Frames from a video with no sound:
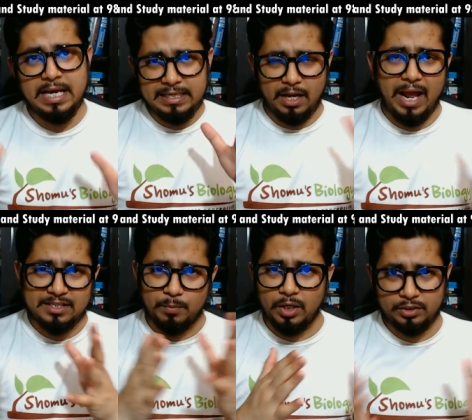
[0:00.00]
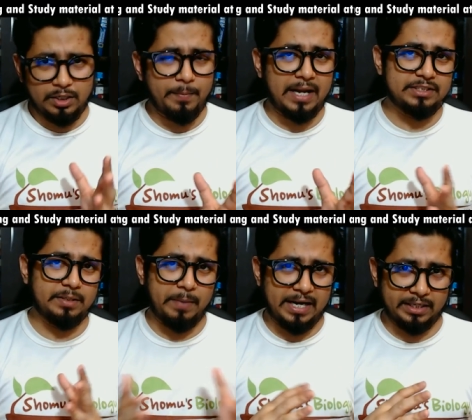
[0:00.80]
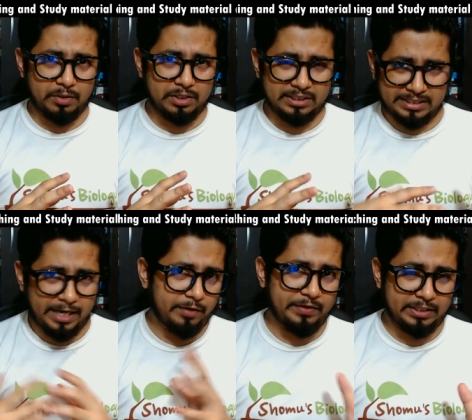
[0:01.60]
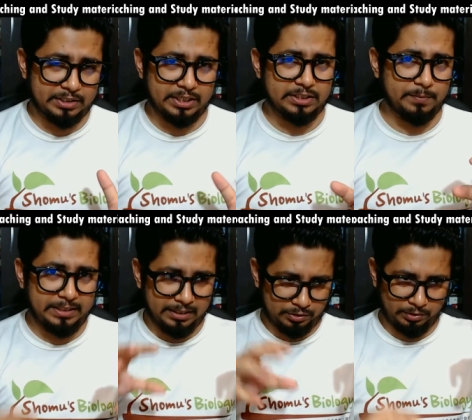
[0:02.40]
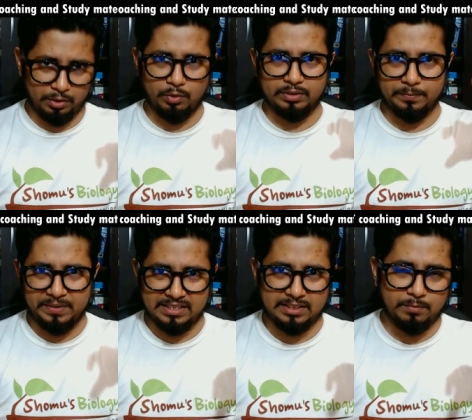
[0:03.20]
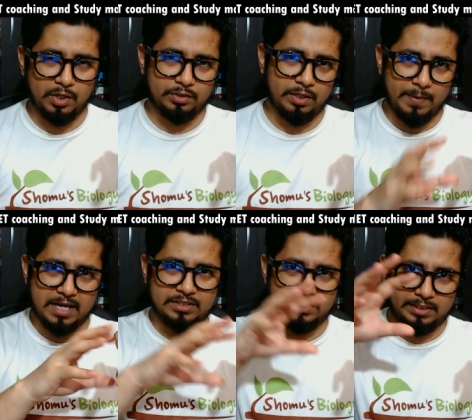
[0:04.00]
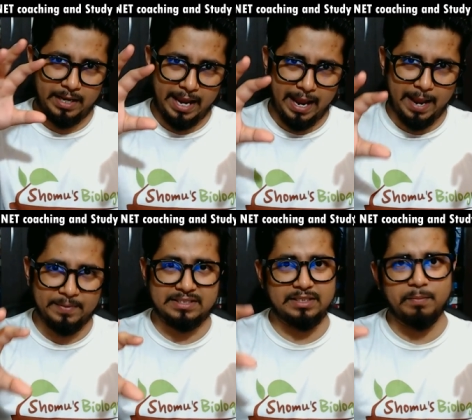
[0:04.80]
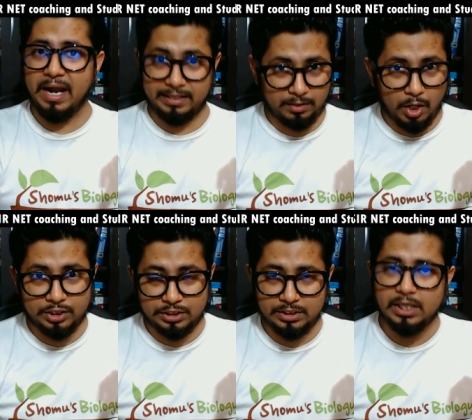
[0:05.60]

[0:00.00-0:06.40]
Now as molecular biology and biotechnology is kind of interchangeable here, so you can go with the BSc in molecular biology, MSc in biotechnology,